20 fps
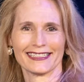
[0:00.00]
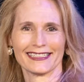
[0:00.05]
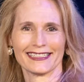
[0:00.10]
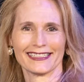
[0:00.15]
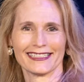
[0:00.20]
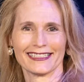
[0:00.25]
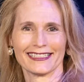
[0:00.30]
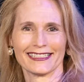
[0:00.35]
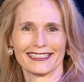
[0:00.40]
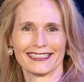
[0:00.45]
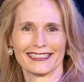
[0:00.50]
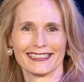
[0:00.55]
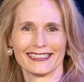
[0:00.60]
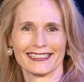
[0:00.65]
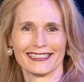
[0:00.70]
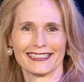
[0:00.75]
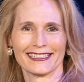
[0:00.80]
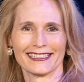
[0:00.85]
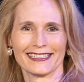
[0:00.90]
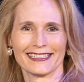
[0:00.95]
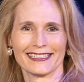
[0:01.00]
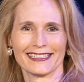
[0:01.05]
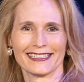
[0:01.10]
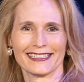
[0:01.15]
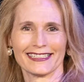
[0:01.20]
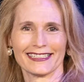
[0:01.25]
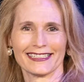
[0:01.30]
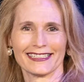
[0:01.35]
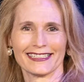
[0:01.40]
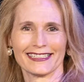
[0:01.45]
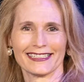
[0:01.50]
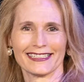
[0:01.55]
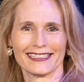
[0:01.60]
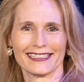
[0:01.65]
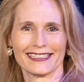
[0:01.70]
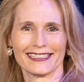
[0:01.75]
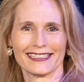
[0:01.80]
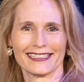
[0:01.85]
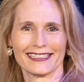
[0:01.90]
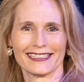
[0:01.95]

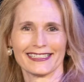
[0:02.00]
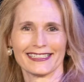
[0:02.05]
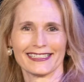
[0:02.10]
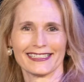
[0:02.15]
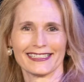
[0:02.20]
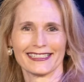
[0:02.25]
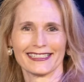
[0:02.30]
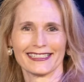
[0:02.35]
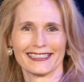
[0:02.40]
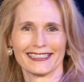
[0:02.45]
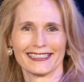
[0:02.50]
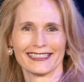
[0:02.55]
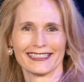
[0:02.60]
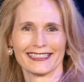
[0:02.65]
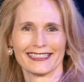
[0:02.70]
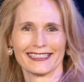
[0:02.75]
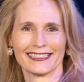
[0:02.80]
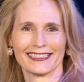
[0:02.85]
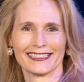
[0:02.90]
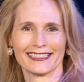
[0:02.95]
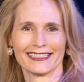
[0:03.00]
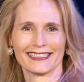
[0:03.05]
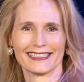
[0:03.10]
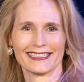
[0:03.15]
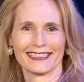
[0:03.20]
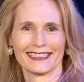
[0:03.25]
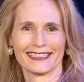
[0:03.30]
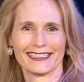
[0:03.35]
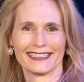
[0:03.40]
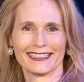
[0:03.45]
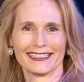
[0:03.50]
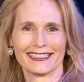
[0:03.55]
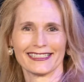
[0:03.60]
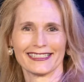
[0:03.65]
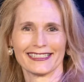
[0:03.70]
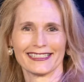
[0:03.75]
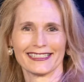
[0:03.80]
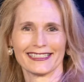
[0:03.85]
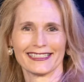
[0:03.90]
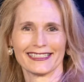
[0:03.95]

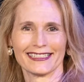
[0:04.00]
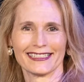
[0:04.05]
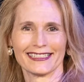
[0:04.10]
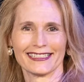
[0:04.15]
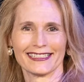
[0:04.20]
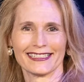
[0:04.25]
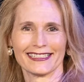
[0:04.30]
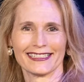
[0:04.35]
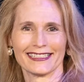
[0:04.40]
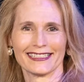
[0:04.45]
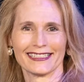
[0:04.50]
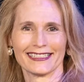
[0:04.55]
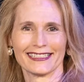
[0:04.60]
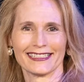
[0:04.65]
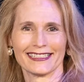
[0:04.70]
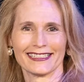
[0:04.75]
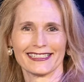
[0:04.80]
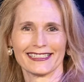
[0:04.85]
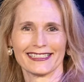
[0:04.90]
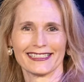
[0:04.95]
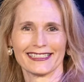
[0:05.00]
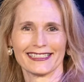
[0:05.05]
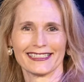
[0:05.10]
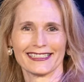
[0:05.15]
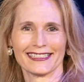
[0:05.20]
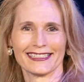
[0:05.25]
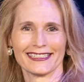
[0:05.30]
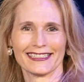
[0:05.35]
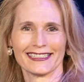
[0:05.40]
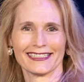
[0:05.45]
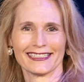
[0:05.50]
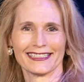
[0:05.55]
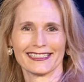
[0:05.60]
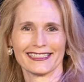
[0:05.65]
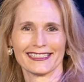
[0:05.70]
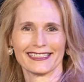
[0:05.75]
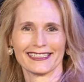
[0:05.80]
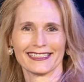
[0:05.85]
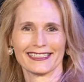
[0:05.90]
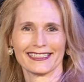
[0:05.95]

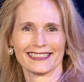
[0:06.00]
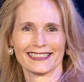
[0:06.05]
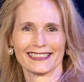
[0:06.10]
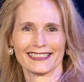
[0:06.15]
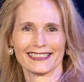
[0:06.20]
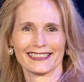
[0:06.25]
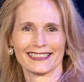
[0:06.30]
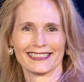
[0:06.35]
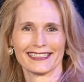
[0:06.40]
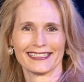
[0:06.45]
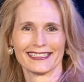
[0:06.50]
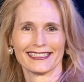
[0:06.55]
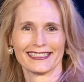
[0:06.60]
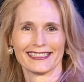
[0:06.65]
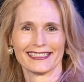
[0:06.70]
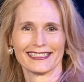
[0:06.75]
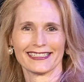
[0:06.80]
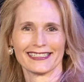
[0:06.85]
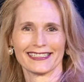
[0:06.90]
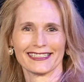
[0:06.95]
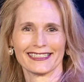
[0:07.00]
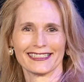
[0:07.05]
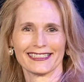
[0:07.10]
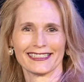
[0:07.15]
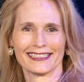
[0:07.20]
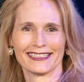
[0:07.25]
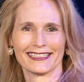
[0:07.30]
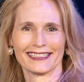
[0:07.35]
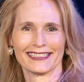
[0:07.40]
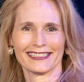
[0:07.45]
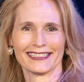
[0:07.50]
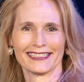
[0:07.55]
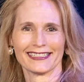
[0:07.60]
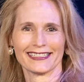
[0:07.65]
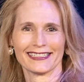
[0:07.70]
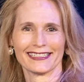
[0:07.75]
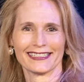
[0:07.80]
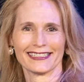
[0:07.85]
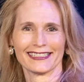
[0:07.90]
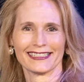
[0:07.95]

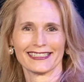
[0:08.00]
No words are spoken by the person on screen.